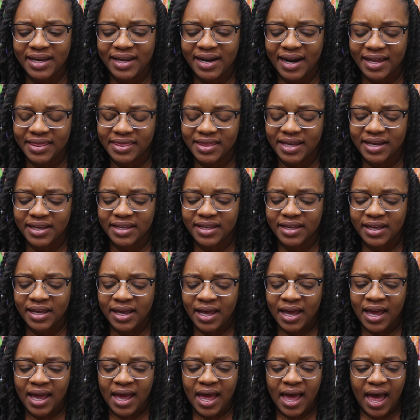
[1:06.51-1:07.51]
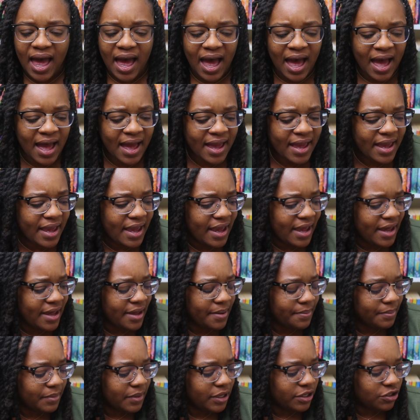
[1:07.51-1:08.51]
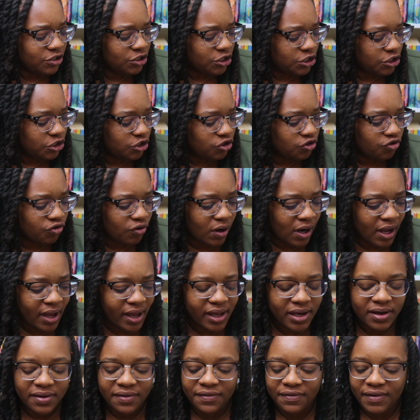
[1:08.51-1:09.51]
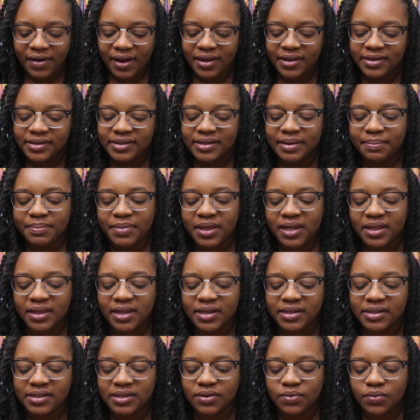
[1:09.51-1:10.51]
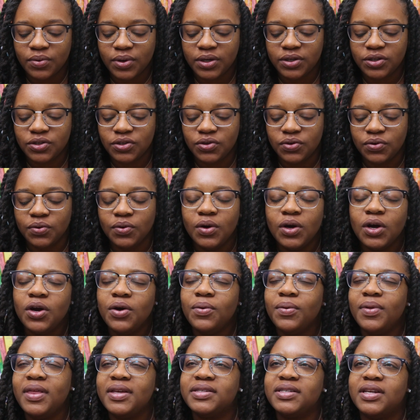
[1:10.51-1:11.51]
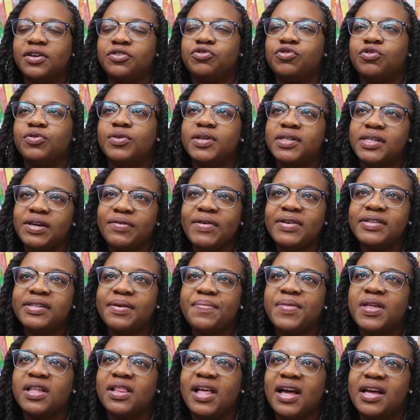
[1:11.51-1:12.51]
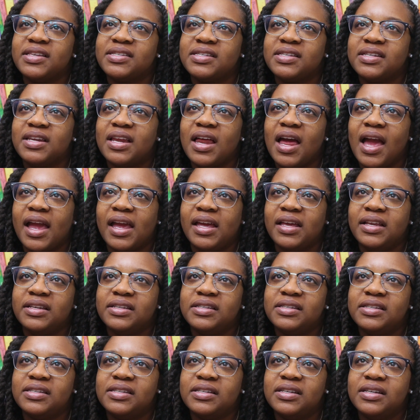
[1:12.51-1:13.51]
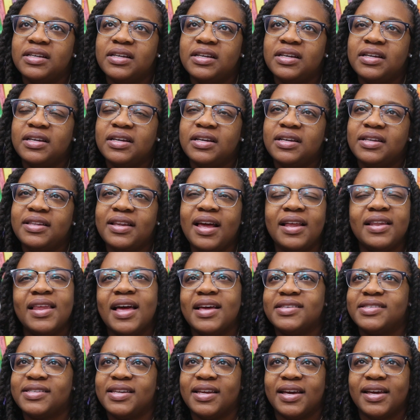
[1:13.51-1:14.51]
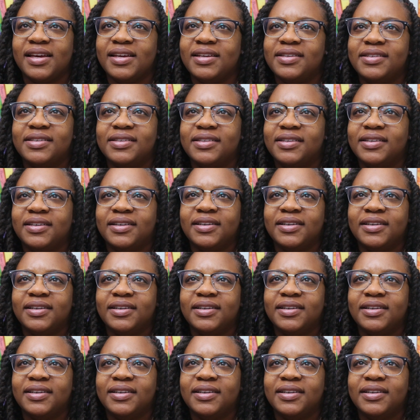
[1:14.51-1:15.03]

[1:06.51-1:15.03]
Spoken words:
And I think I am just trying to find something that's going to... Well, that's not true, because I read something last night. Not last night.